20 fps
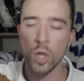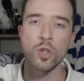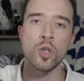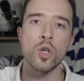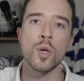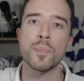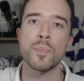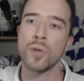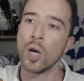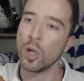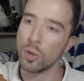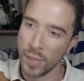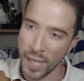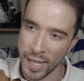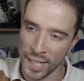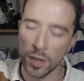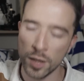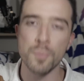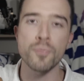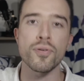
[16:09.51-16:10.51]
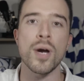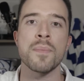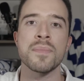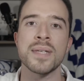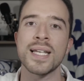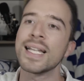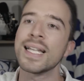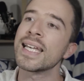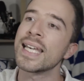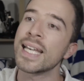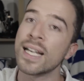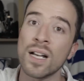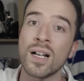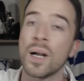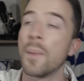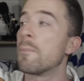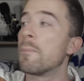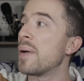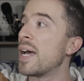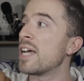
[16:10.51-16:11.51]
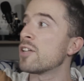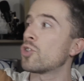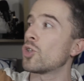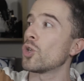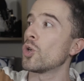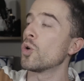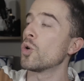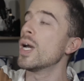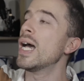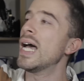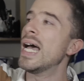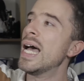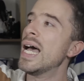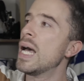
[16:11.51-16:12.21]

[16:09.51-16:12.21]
new project, Premier League, compared to